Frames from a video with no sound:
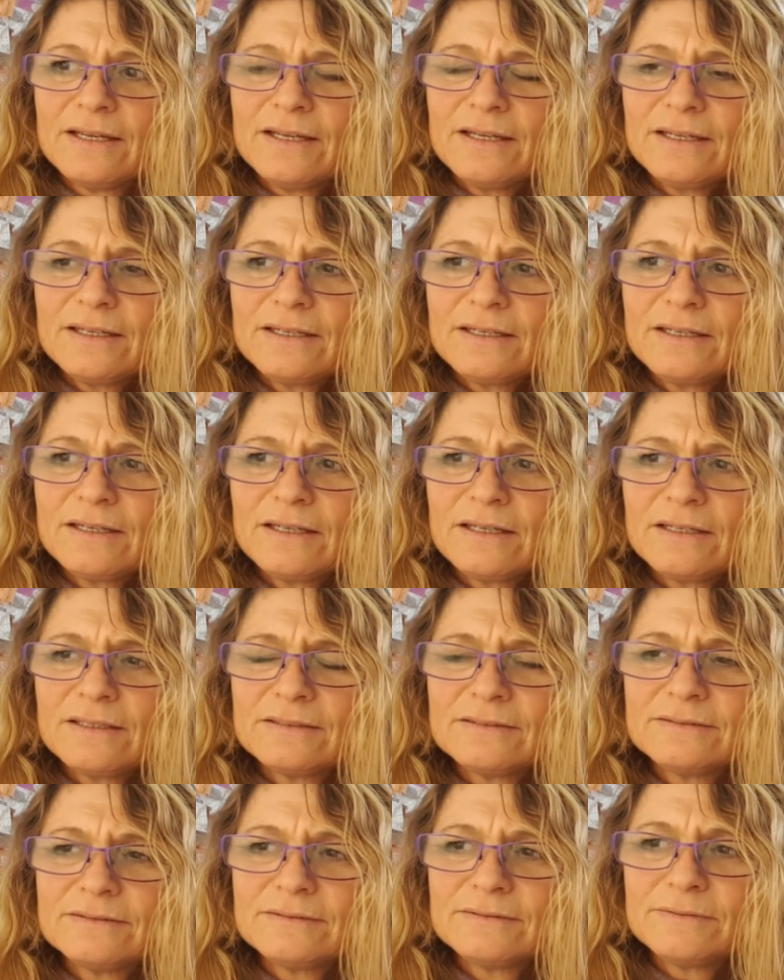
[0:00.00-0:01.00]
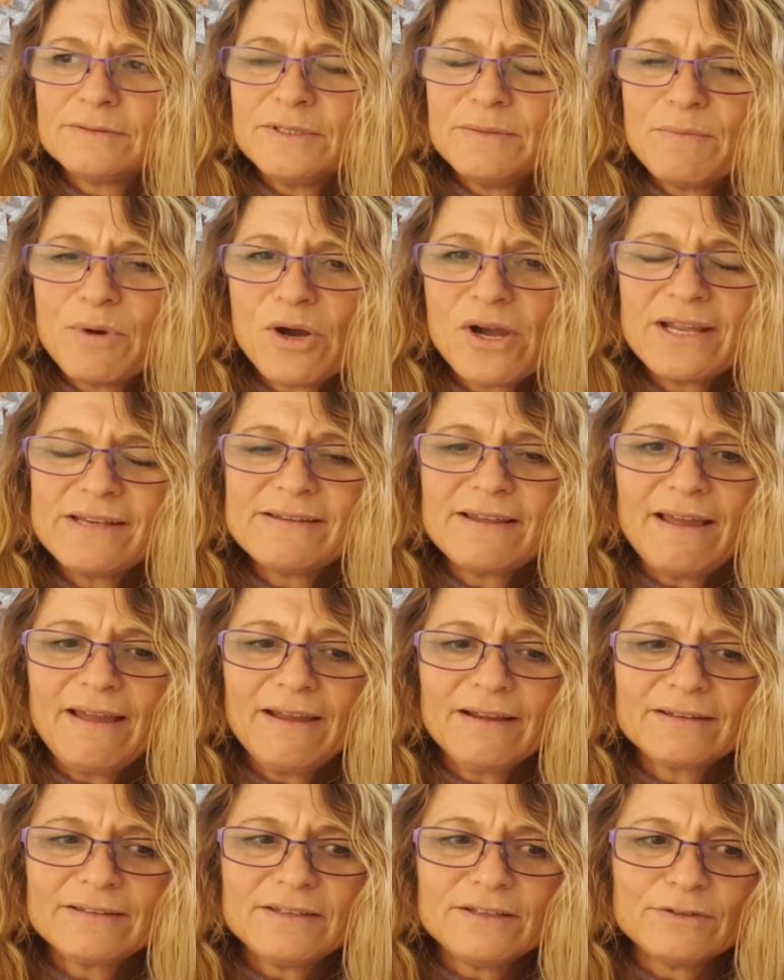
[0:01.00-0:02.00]
mind
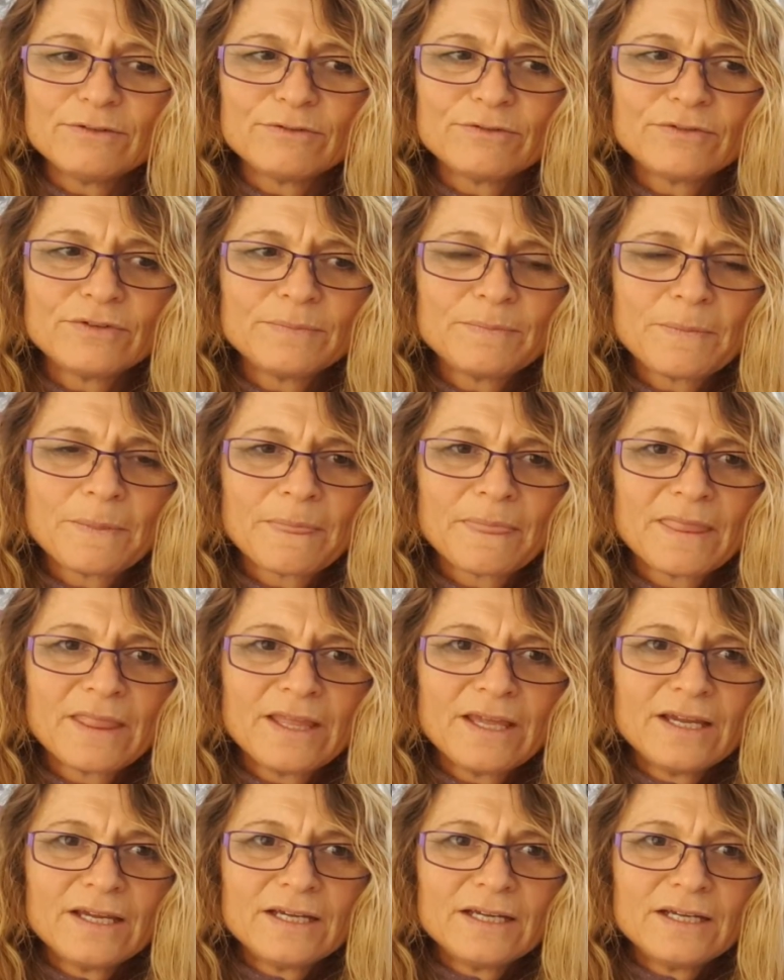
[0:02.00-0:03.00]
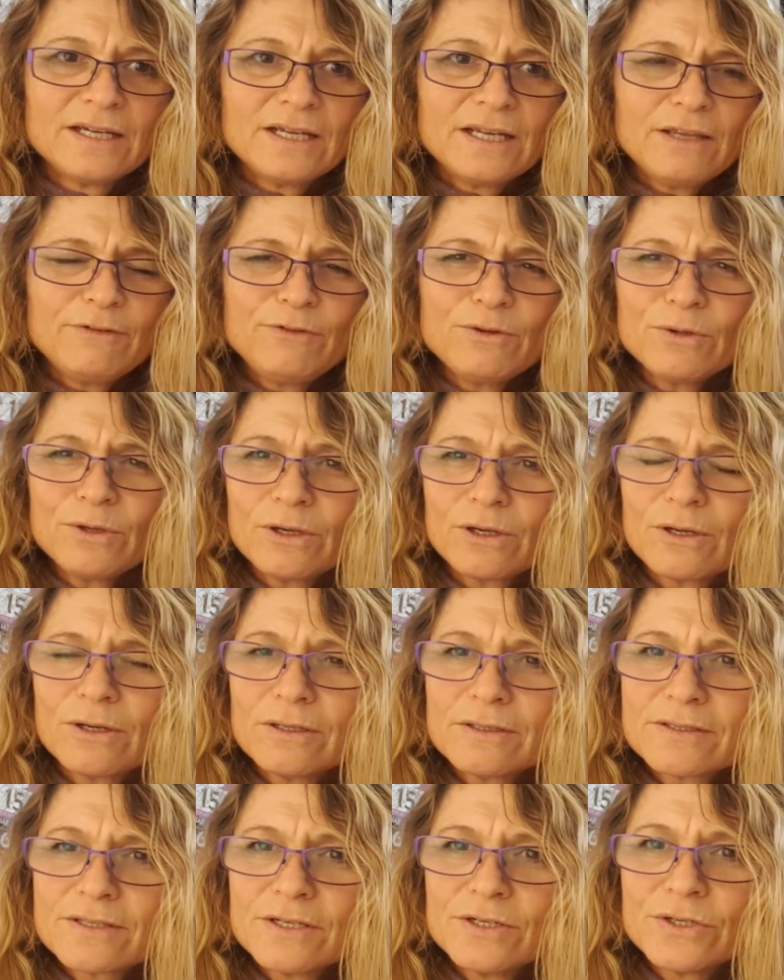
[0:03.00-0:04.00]
active, if you're not
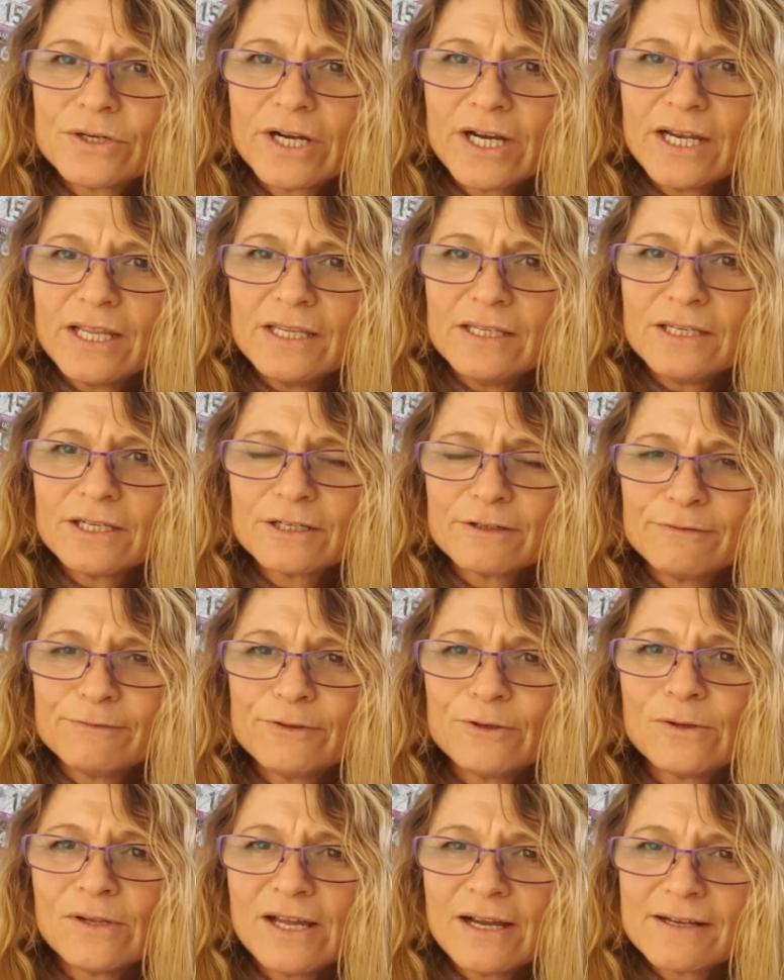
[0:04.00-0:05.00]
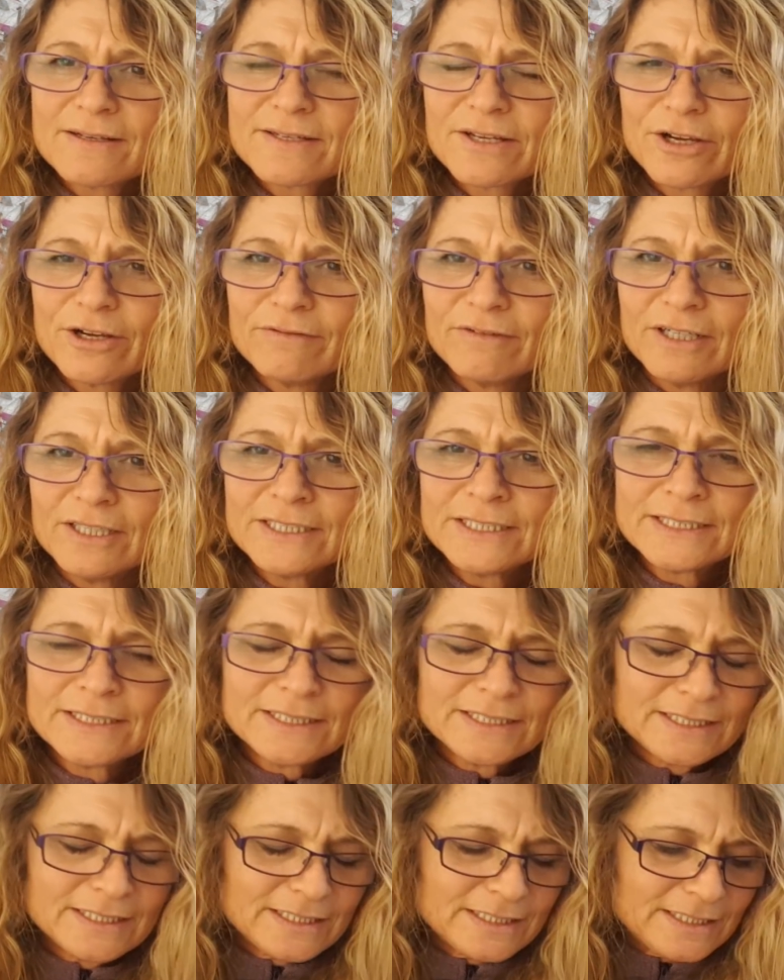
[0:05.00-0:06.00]
concentrating, you're gonna fall ass over.
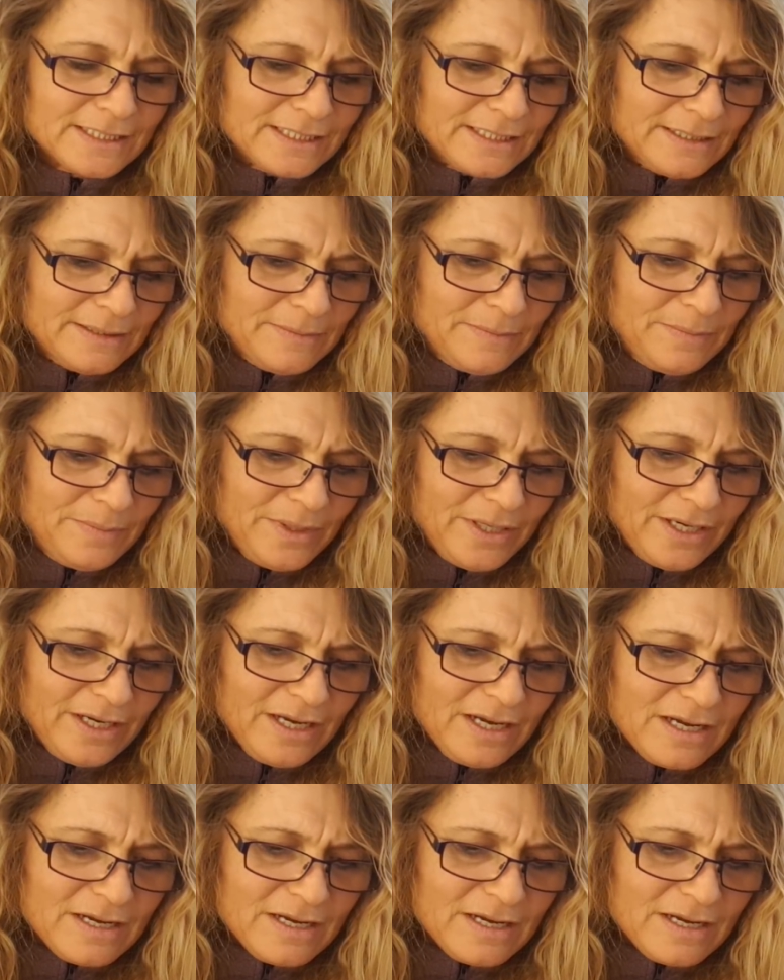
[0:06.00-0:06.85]
But